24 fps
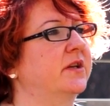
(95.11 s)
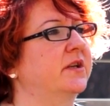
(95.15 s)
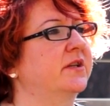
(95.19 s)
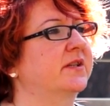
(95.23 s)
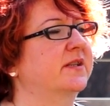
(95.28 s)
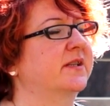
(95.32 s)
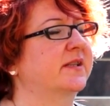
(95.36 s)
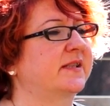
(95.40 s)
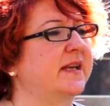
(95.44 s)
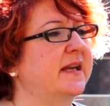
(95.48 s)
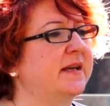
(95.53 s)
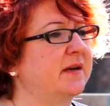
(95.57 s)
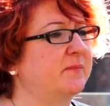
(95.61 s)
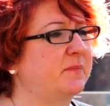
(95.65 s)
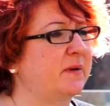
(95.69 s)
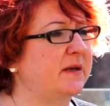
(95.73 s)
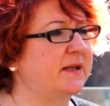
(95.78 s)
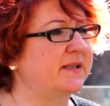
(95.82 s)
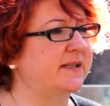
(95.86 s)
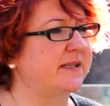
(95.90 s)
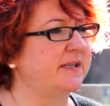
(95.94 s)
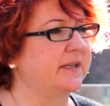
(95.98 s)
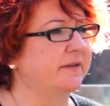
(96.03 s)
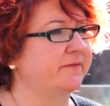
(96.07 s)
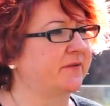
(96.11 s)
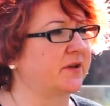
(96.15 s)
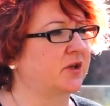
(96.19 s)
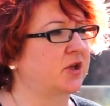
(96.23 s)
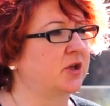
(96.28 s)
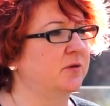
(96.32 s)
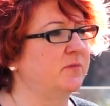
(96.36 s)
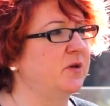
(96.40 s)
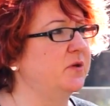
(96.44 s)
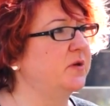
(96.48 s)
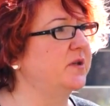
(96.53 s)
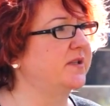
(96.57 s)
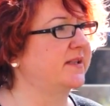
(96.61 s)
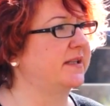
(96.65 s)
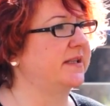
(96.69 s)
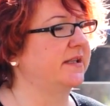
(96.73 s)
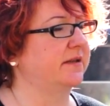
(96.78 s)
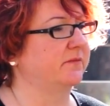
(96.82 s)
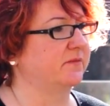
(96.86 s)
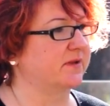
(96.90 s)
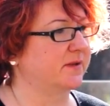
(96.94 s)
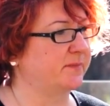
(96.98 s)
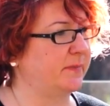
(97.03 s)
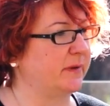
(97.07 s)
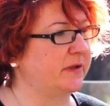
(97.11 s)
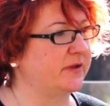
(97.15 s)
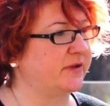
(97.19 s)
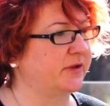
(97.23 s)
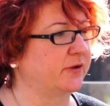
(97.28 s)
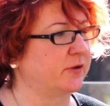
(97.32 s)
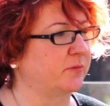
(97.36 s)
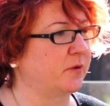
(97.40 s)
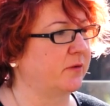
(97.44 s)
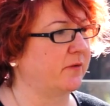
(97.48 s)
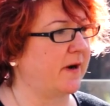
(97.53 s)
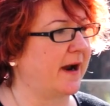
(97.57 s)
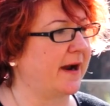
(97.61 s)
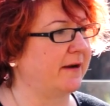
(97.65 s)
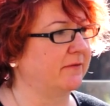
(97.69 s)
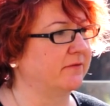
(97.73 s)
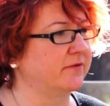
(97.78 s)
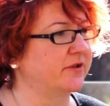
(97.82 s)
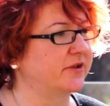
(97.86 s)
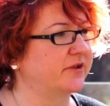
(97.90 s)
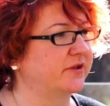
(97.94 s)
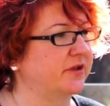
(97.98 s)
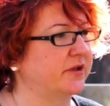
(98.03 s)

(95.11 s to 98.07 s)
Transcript: sustainability of the community that was built up around